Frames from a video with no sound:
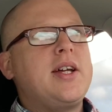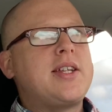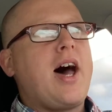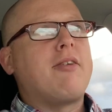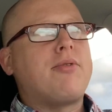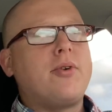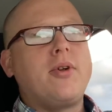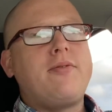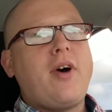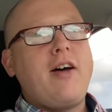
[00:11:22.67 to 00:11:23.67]
is out of
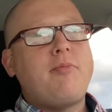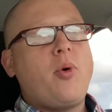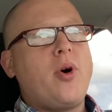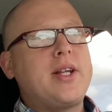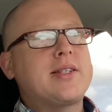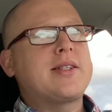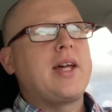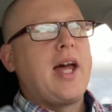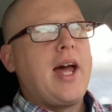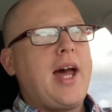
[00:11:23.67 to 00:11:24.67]
35 points,
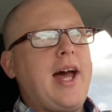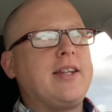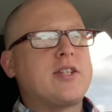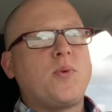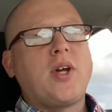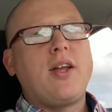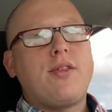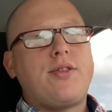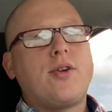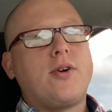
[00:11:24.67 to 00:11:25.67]
and this will get
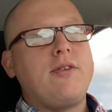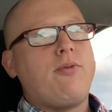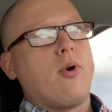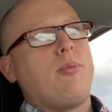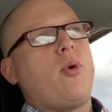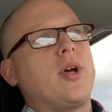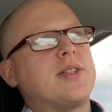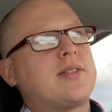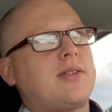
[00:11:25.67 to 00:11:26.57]
34 points.